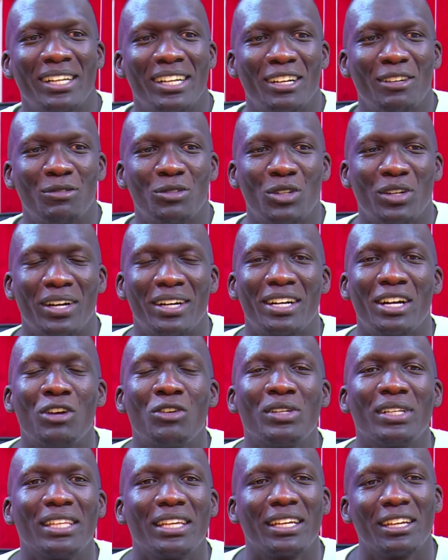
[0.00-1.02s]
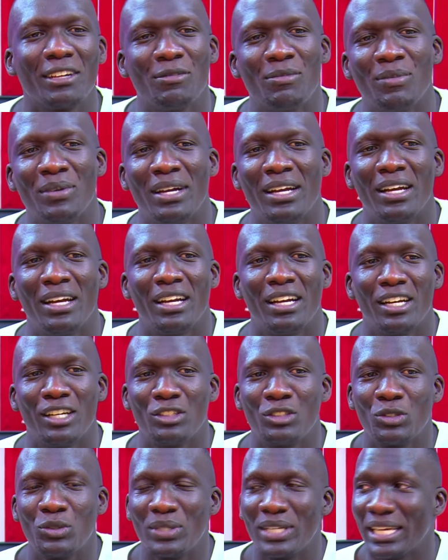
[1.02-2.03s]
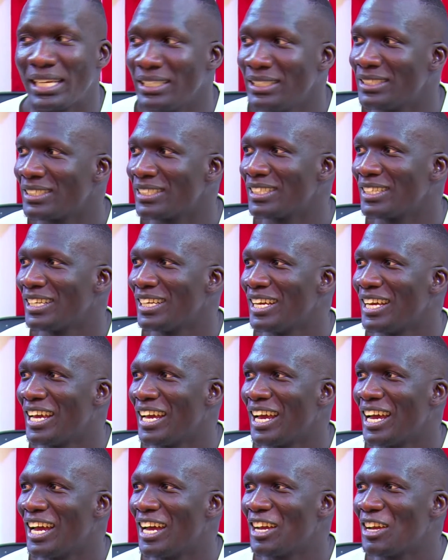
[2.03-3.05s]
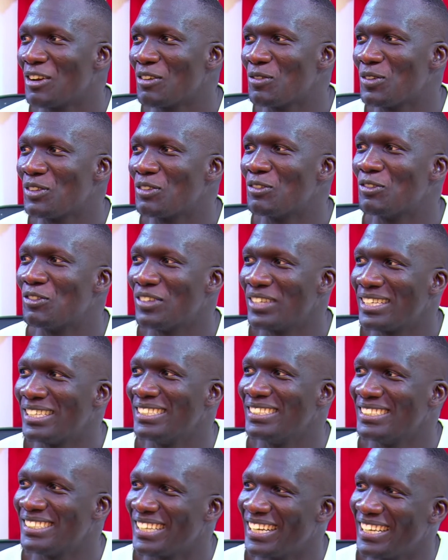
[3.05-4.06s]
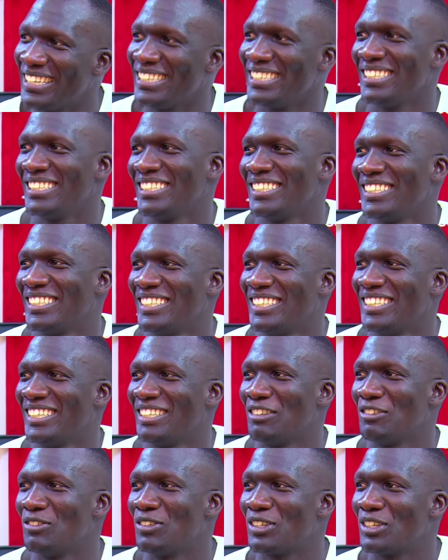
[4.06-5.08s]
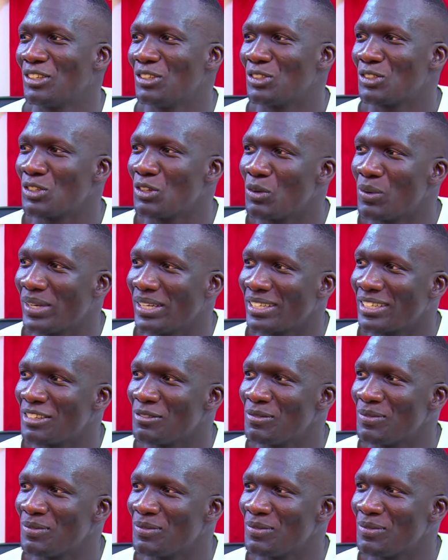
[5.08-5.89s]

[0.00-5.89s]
welcome to Around the Game. And tonight, I am with Vicky Ntale. Vicky, you're so welcome.